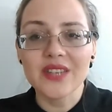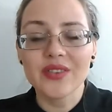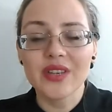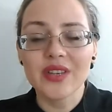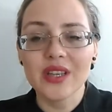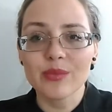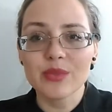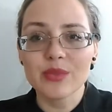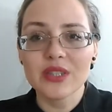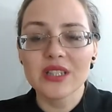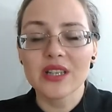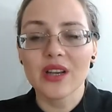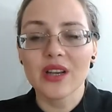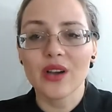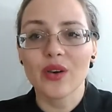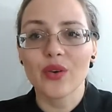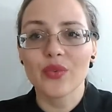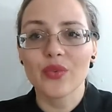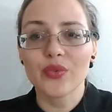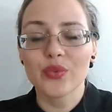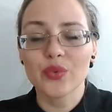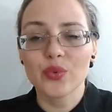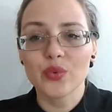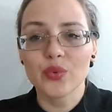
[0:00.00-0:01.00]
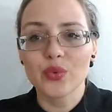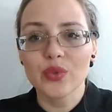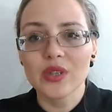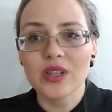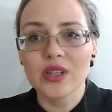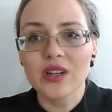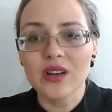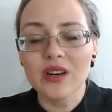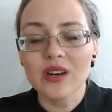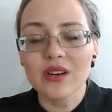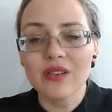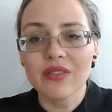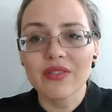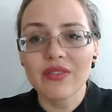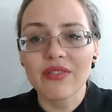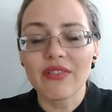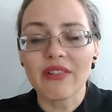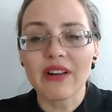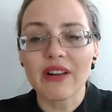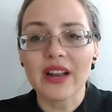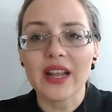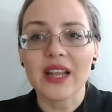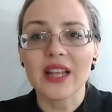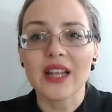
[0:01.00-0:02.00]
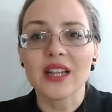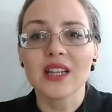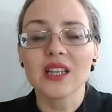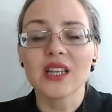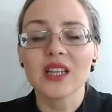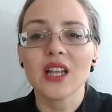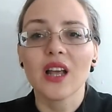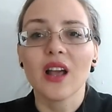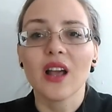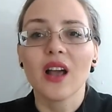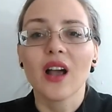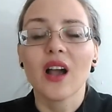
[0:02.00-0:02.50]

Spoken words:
himself to the girlfriend